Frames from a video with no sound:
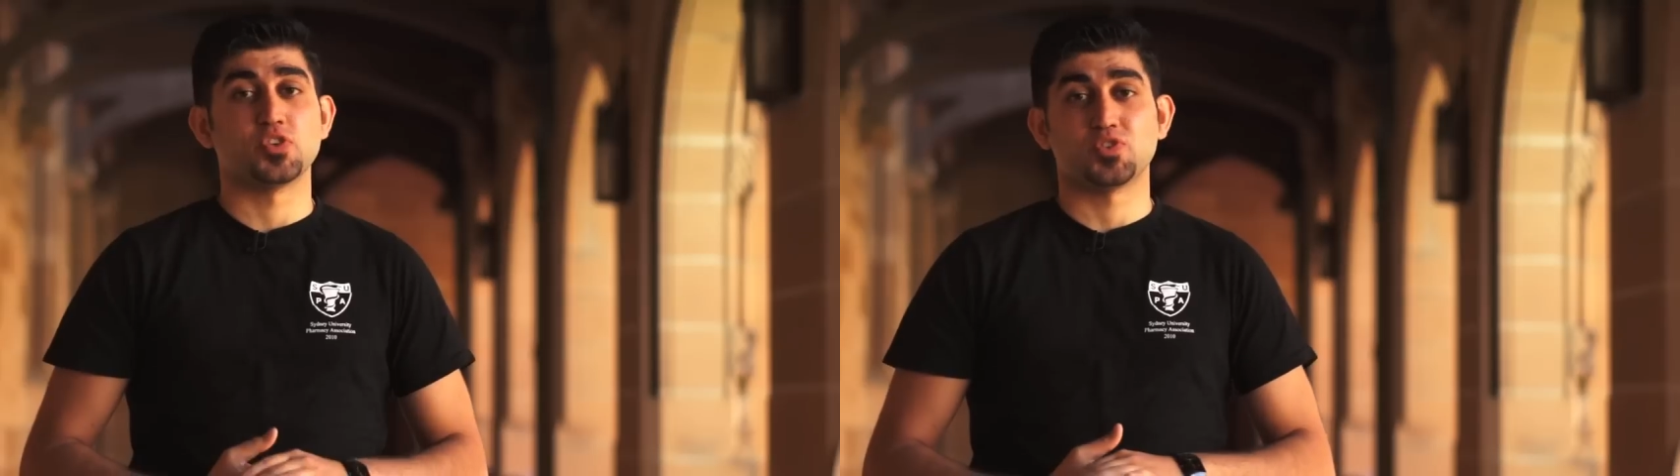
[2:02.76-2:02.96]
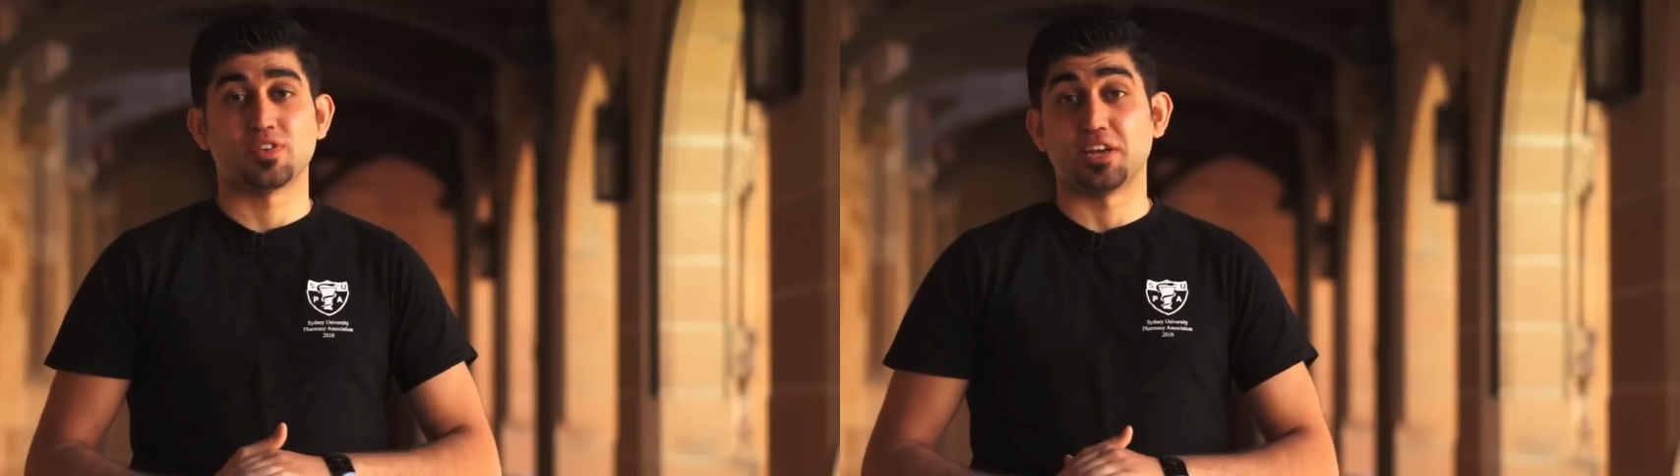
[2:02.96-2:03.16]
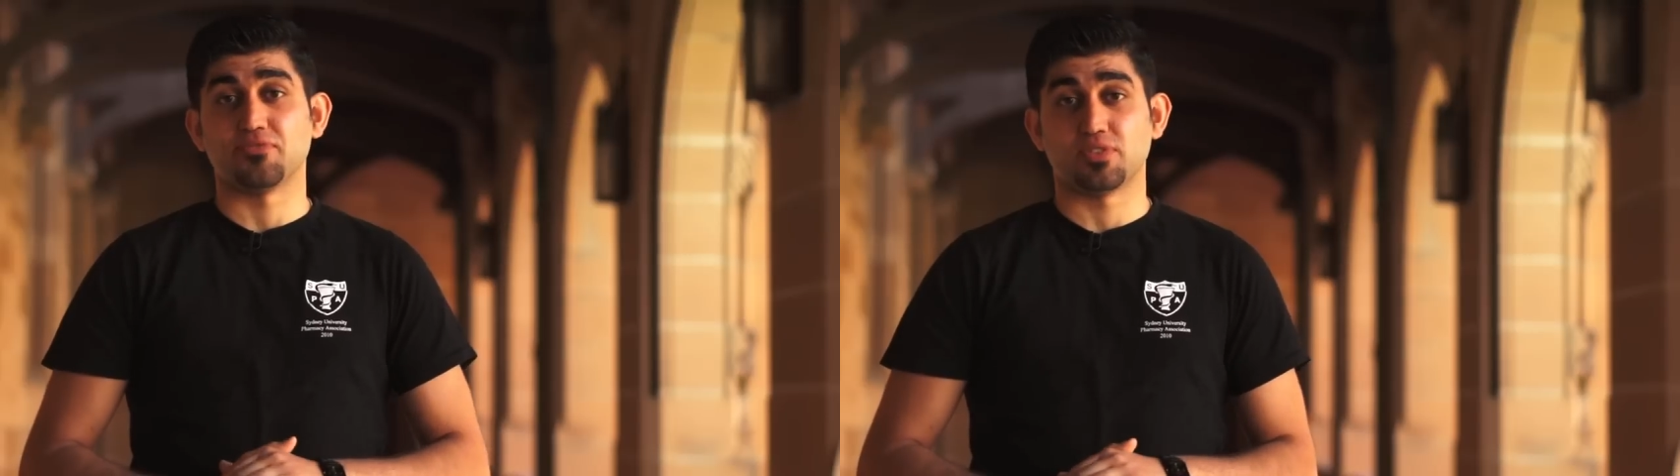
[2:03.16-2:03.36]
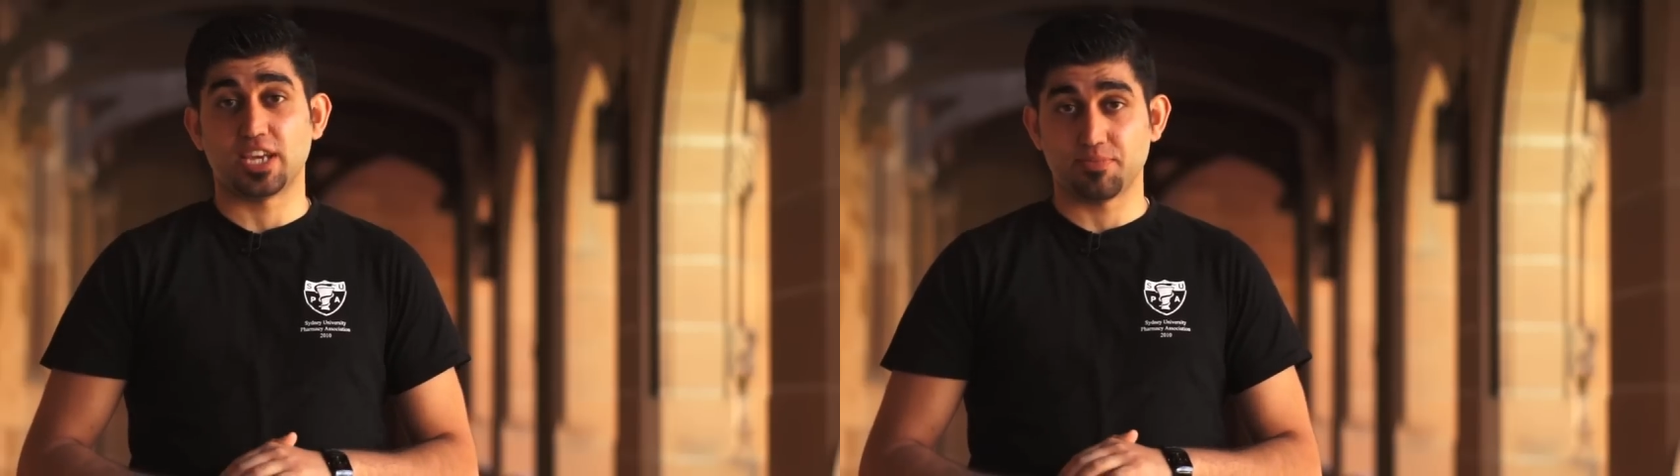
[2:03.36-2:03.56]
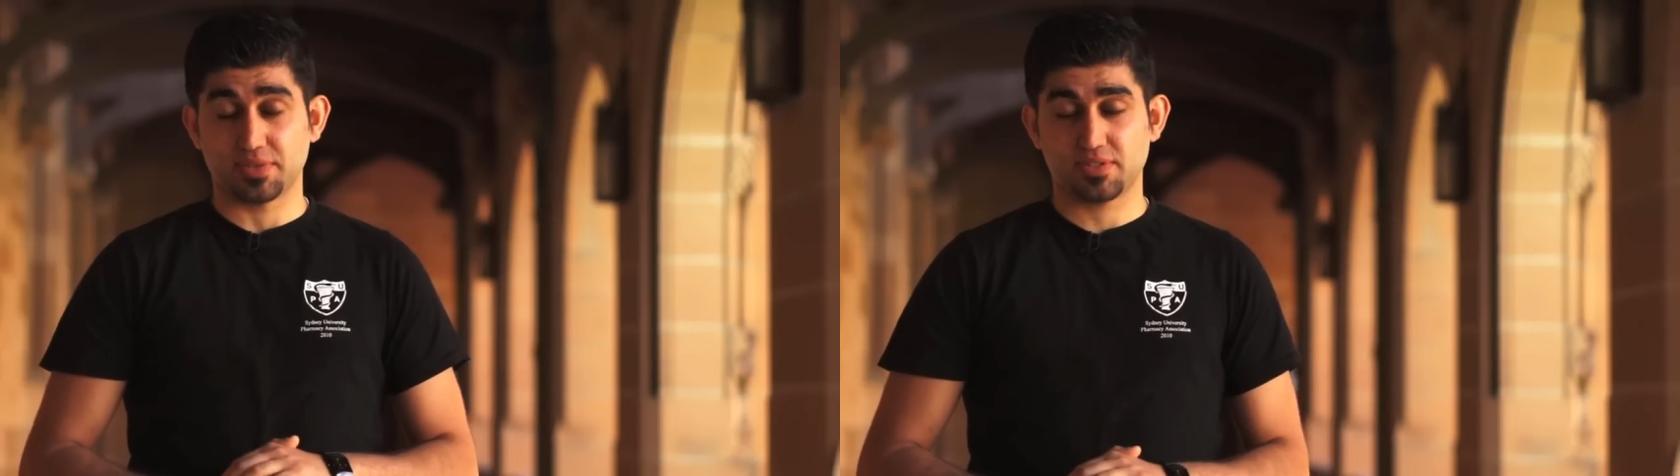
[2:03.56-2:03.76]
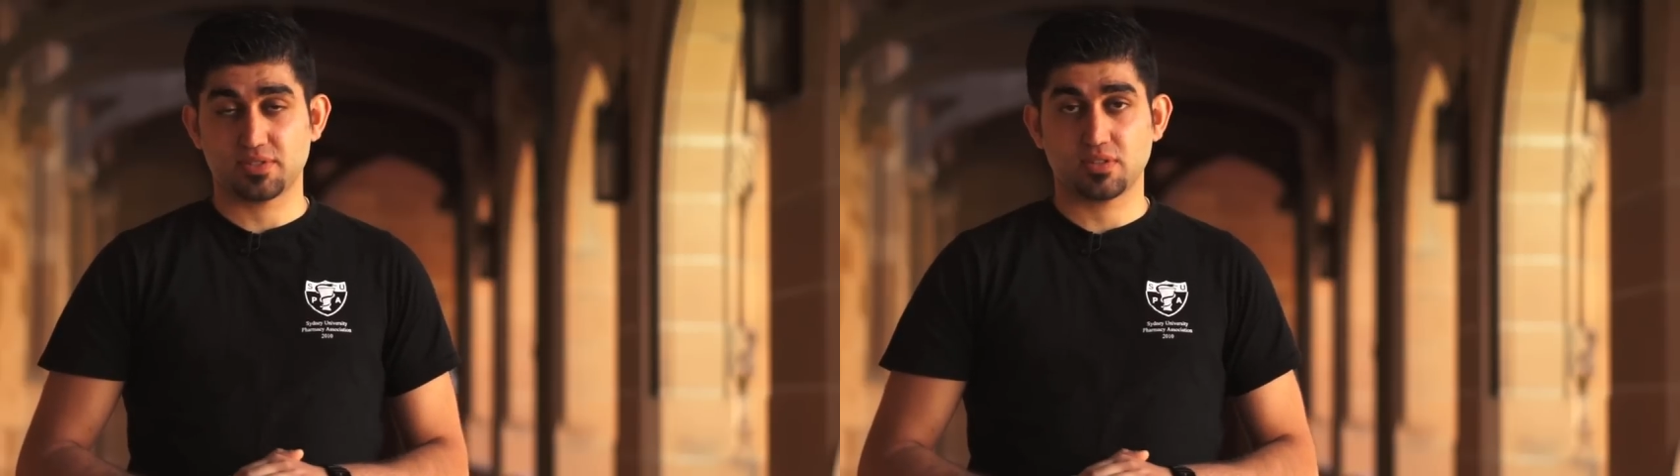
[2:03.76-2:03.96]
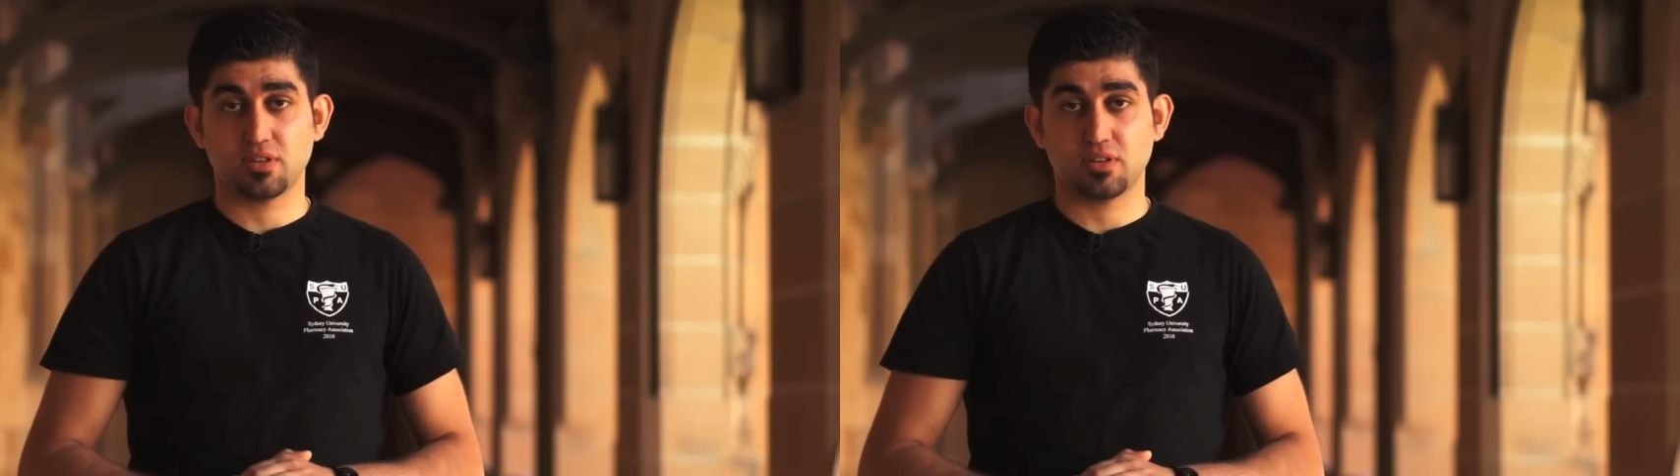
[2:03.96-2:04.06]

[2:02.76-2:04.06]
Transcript: social life on campus.